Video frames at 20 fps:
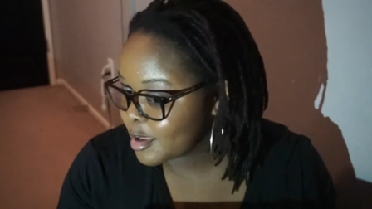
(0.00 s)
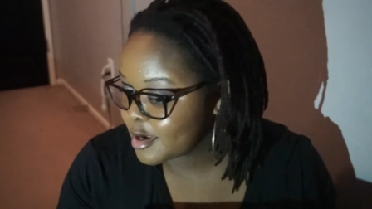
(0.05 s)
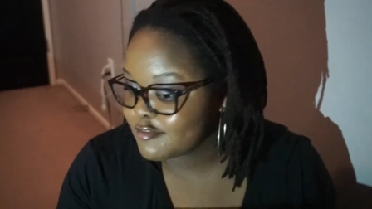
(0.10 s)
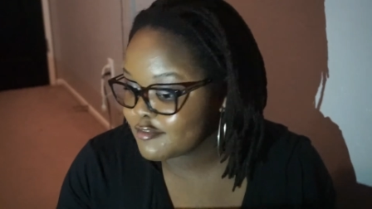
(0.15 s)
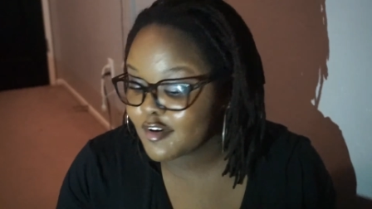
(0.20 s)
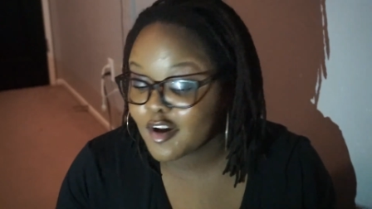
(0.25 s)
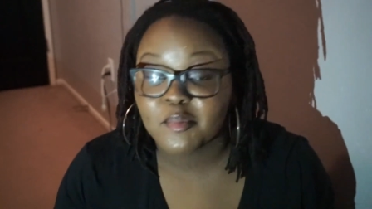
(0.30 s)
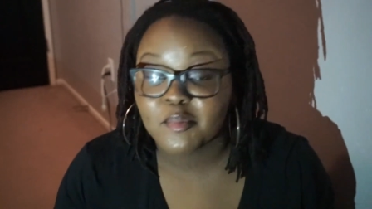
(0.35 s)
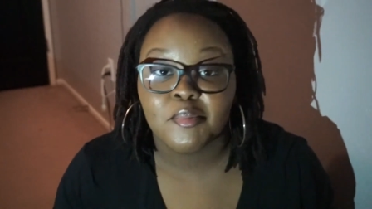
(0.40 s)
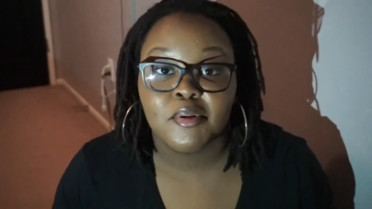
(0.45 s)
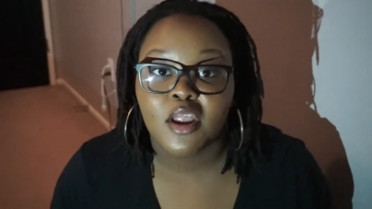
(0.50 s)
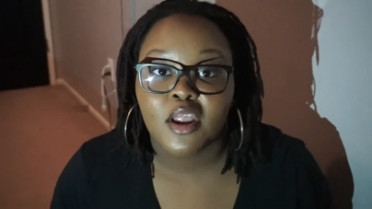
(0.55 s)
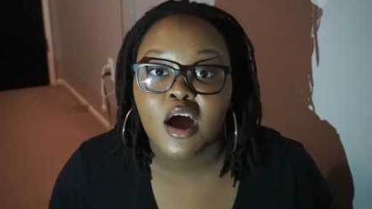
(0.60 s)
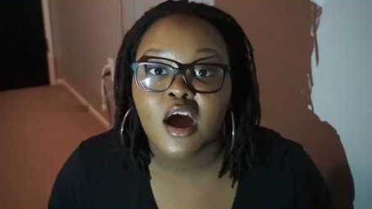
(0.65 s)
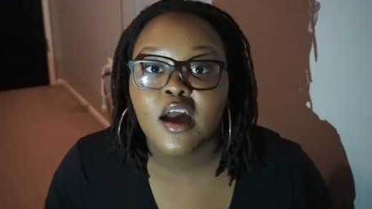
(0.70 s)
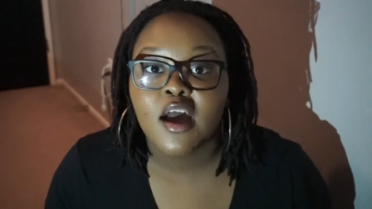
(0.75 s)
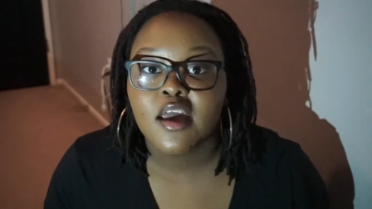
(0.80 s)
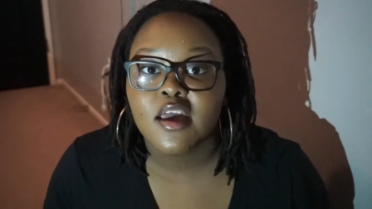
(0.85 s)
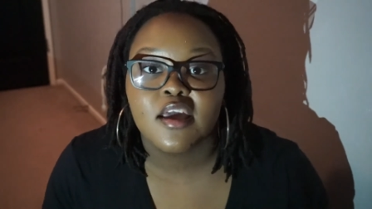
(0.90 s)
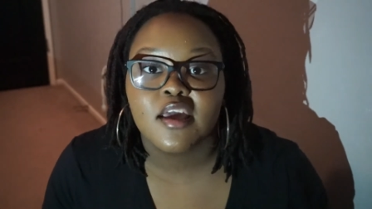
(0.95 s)
And if I
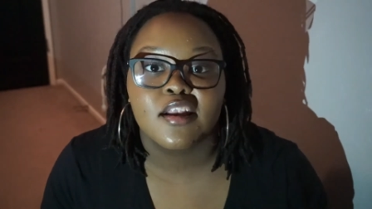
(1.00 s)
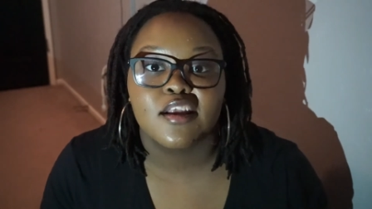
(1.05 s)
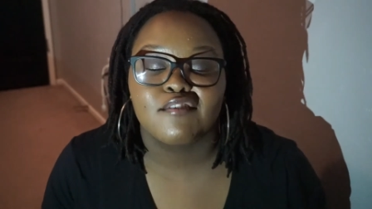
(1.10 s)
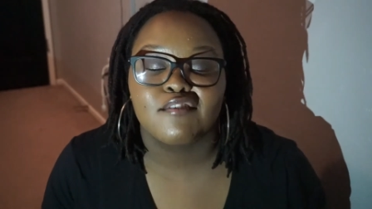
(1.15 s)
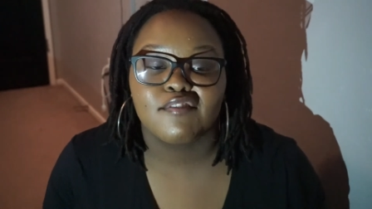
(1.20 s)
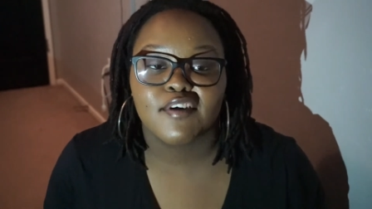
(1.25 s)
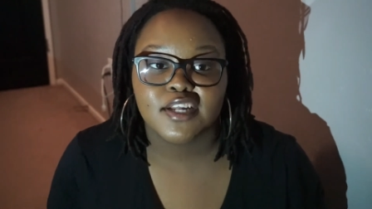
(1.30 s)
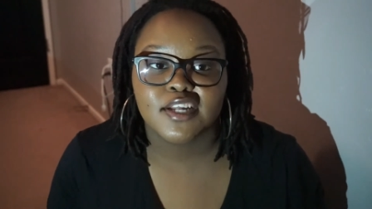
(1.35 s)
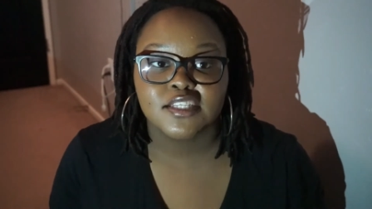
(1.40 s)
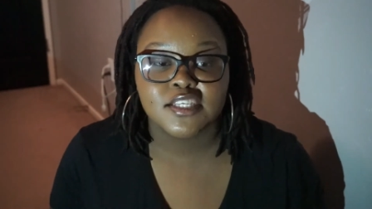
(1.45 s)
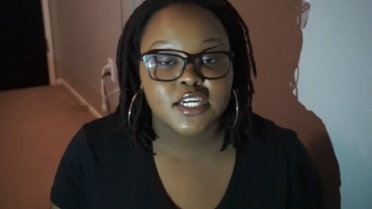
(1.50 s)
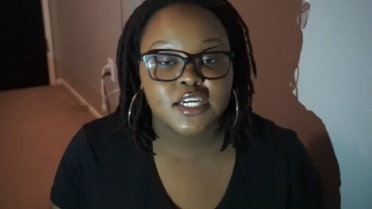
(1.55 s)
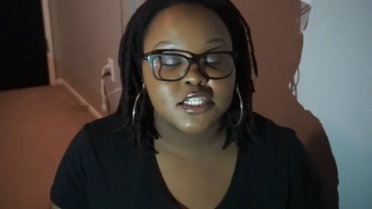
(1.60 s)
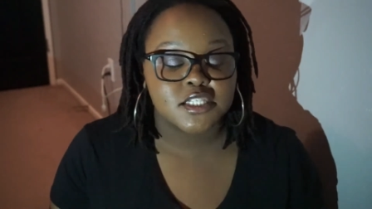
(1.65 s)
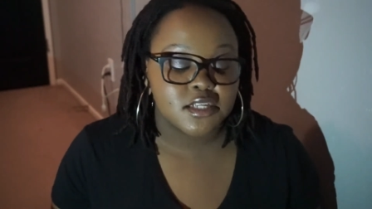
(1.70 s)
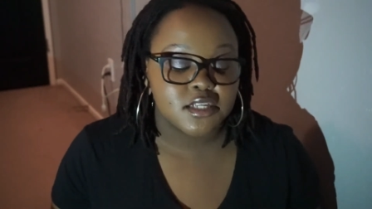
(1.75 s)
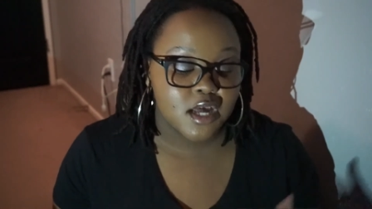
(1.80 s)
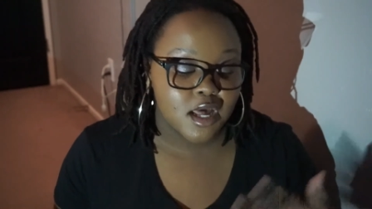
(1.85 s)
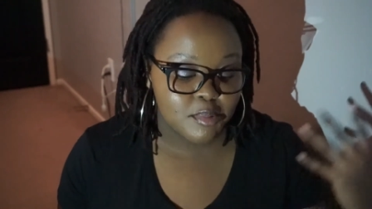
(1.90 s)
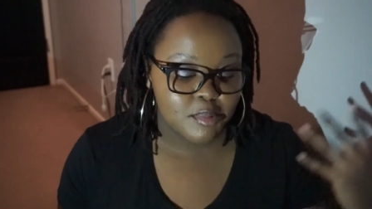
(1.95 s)
blot and if I
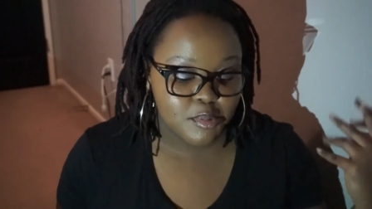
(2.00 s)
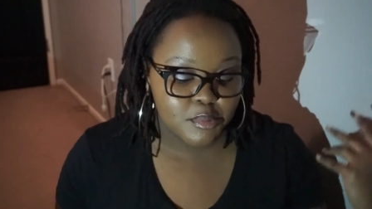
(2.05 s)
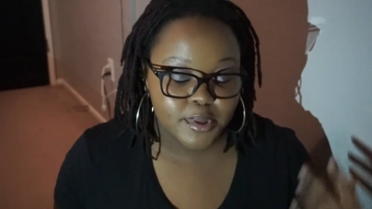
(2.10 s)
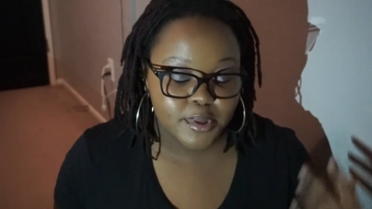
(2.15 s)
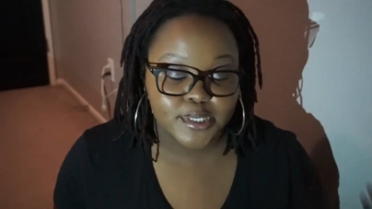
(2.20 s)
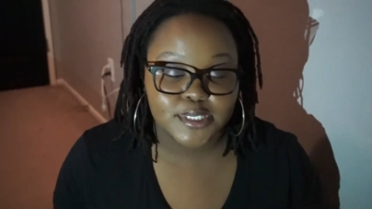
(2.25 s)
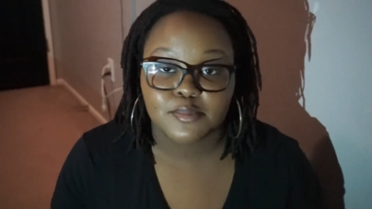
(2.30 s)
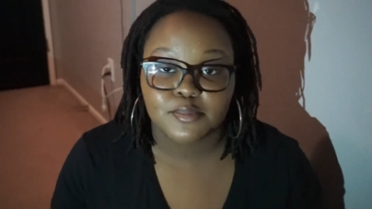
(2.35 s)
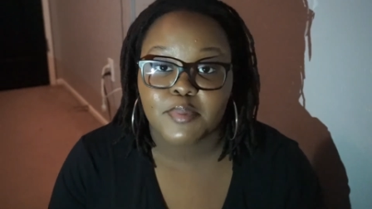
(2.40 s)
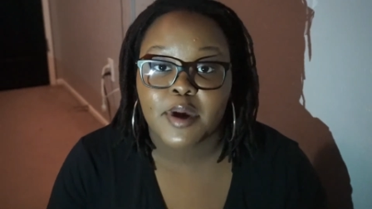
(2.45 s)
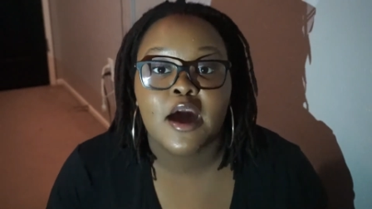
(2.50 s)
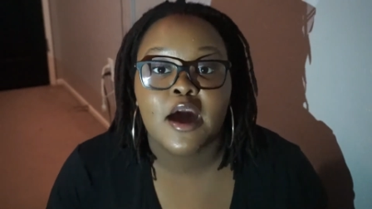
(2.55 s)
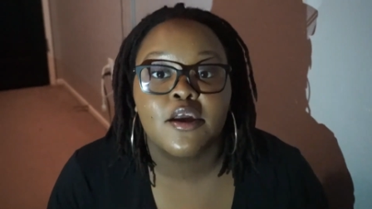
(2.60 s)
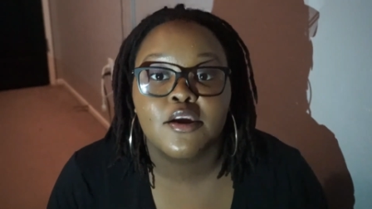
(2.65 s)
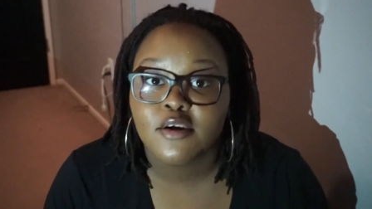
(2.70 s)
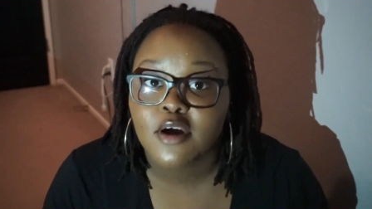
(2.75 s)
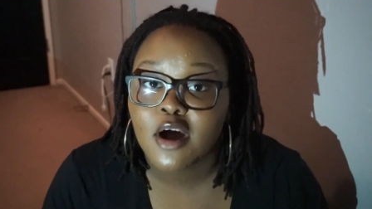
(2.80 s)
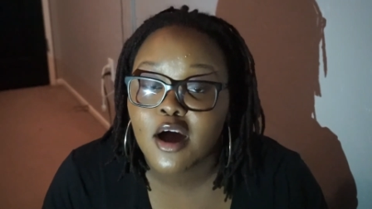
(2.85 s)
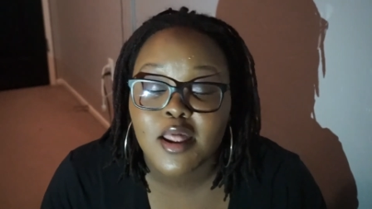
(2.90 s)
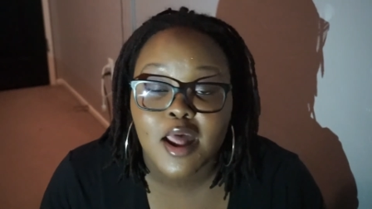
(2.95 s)
touched up and put some
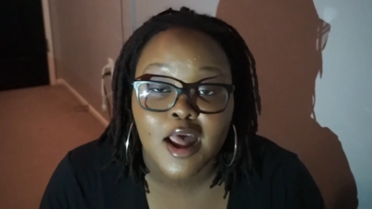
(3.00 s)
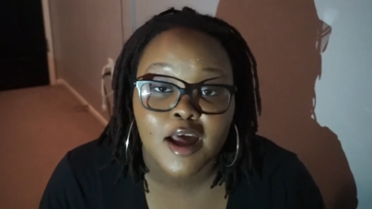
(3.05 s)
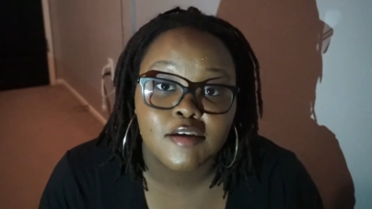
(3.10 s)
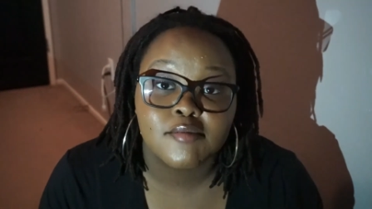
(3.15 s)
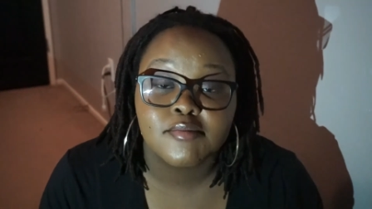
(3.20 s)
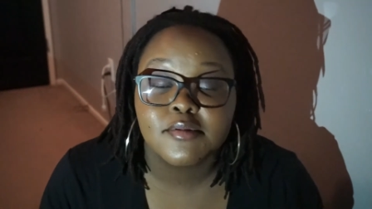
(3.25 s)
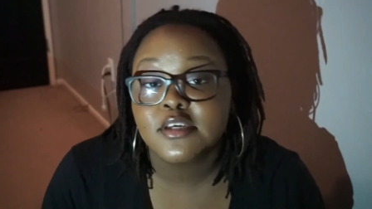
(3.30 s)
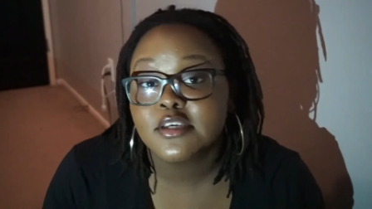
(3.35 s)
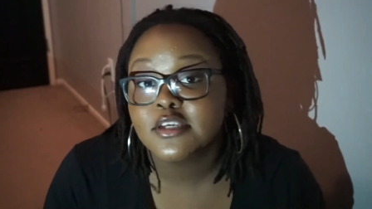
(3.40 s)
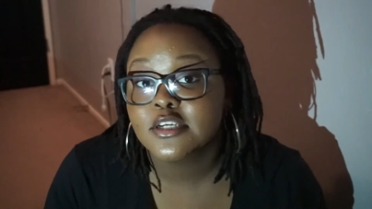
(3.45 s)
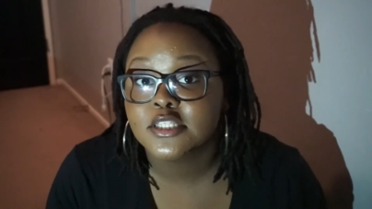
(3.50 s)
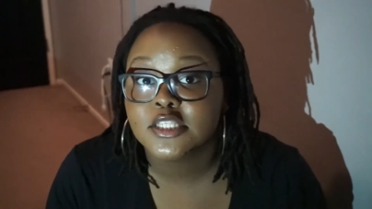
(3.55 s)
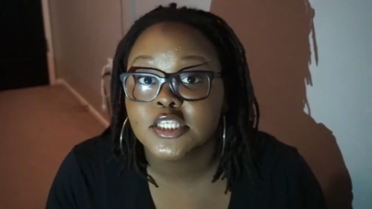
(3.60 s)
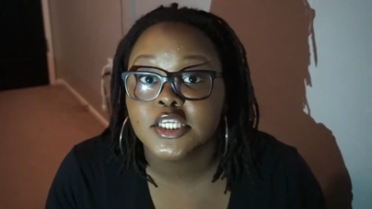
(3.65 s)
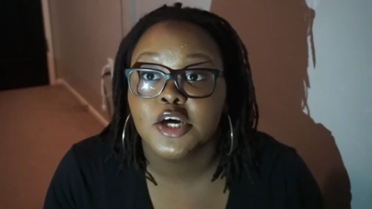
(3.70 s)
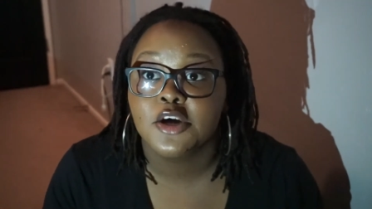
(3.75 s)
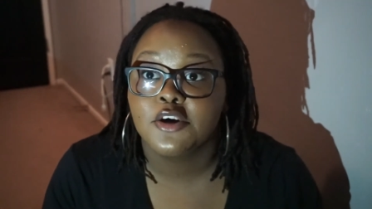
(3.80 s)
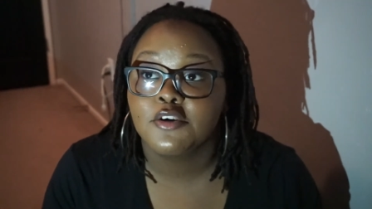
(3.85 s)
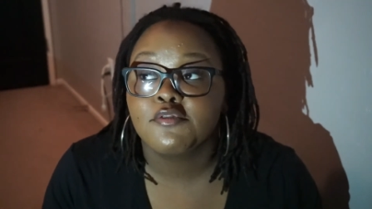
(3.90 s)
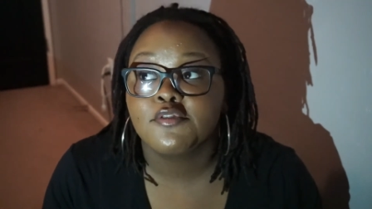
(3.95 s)
powder on, I'll be good
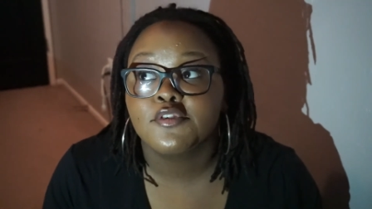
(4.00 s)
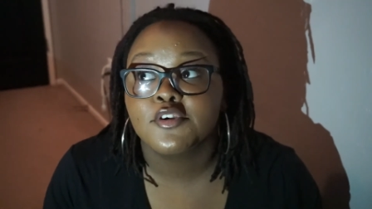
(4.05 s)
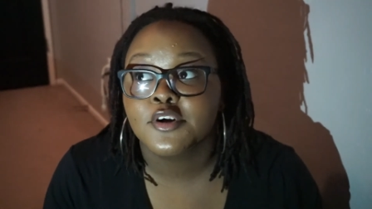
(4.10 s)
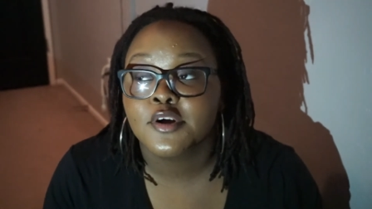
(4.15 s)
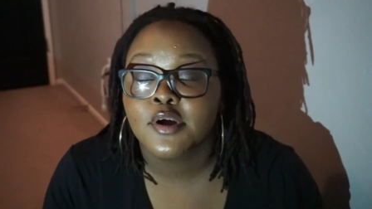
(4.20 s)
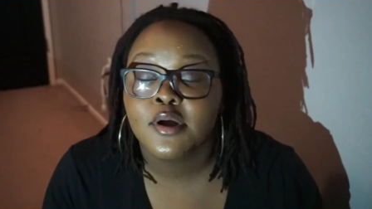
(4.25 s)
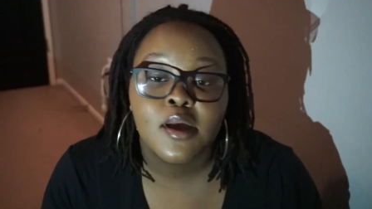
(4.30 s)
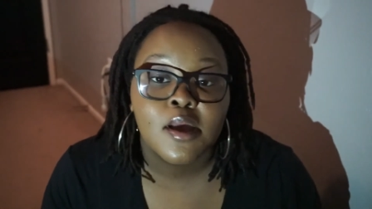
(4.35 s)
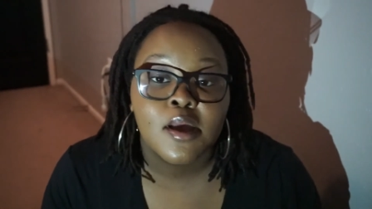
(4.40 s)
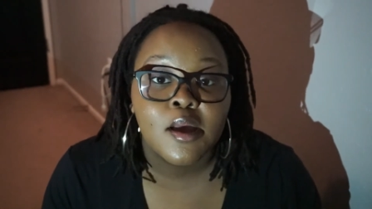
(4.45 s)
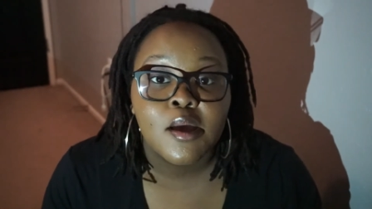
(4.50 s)
to go for